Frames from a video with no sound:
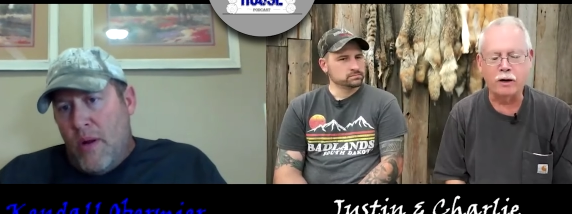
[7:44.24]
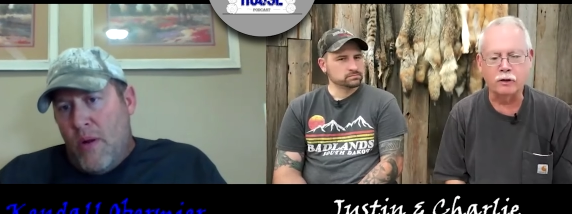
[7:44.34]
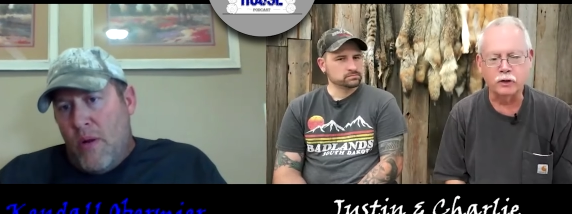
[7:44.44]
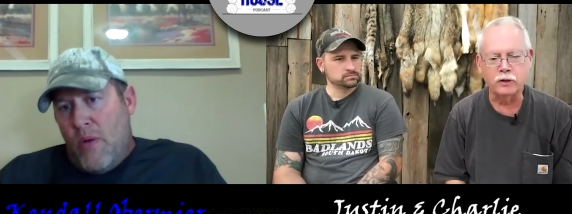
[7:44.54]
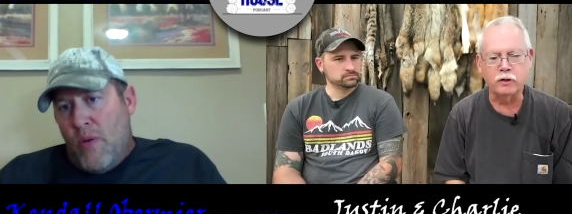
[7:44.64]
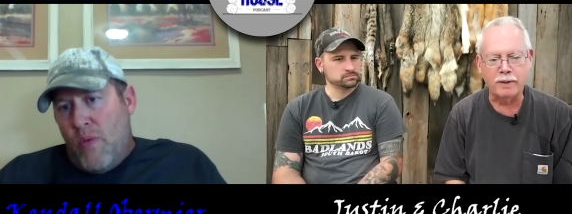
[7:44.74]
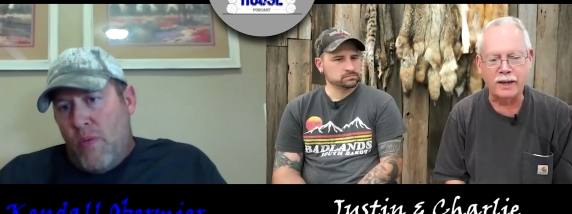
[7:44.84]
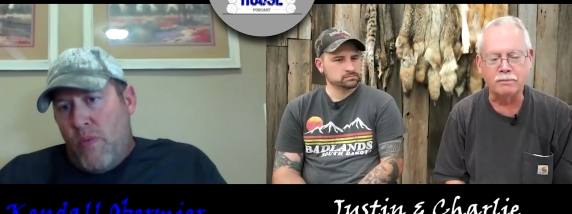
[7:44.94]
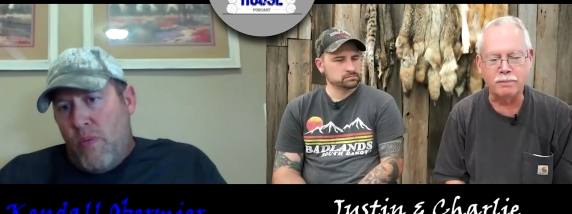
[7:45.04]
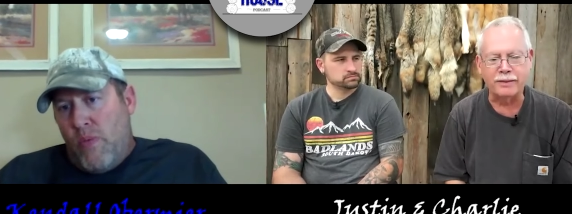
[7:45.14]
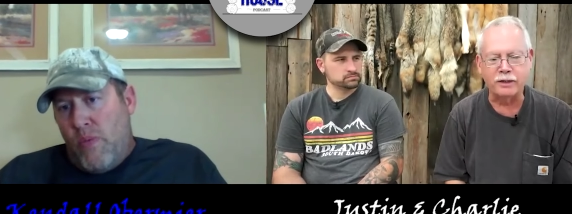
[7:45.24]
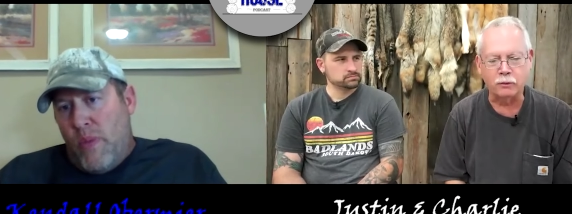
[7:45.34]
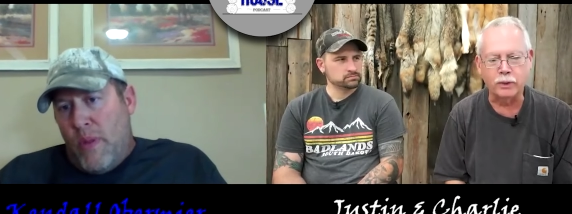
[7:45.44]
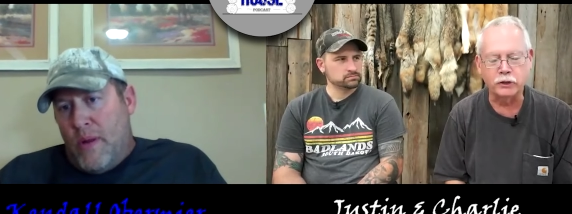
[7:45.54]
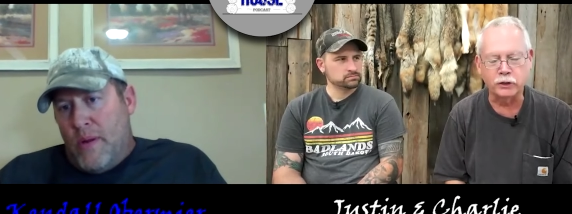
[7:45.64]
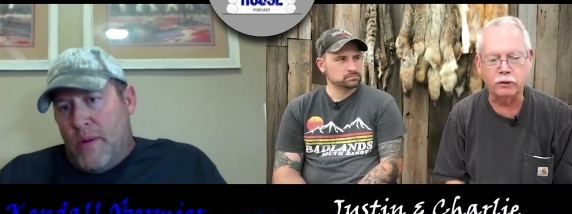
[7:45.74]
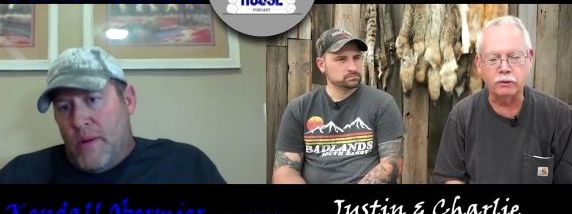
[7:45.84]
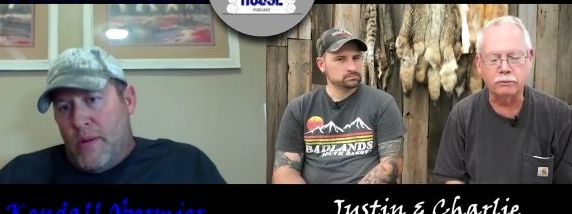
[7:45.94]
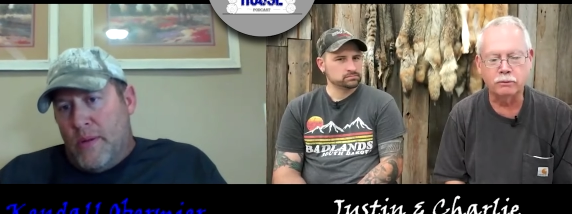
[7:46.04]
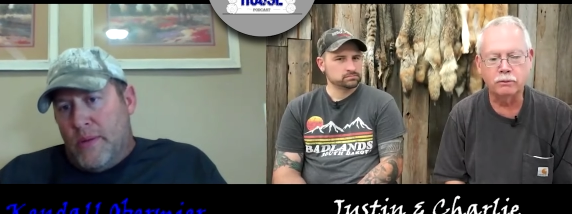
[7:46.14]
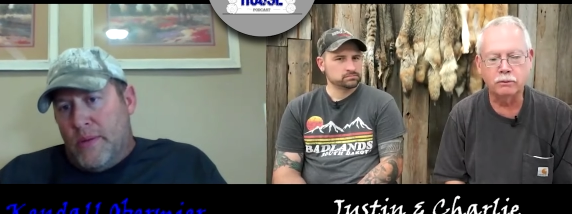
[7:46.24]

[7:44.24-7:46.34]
Speaker 1: are still made by the original